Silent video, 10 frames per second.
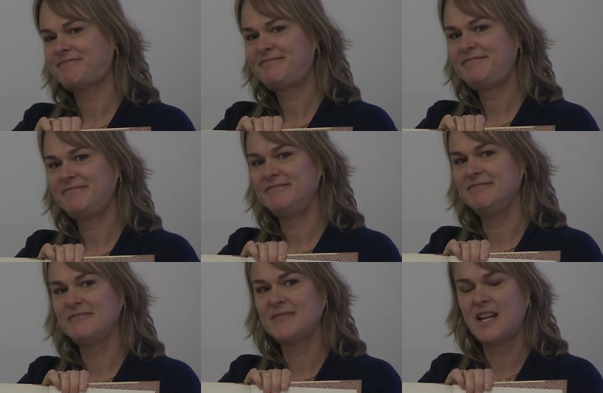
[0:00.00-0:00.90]

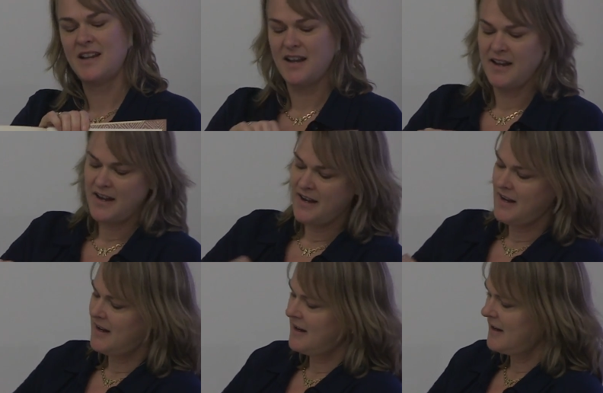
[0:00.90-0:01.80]

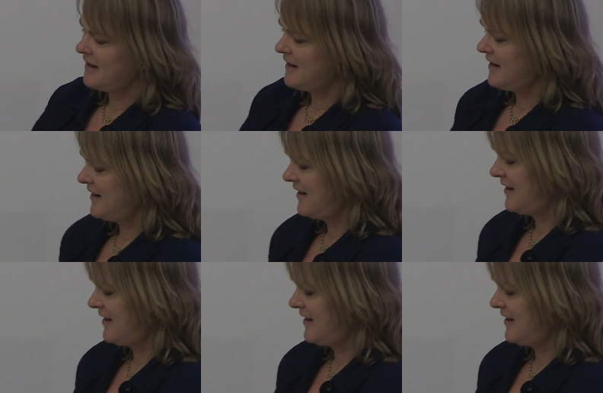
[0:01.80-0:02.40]
No one is speaking in this clip.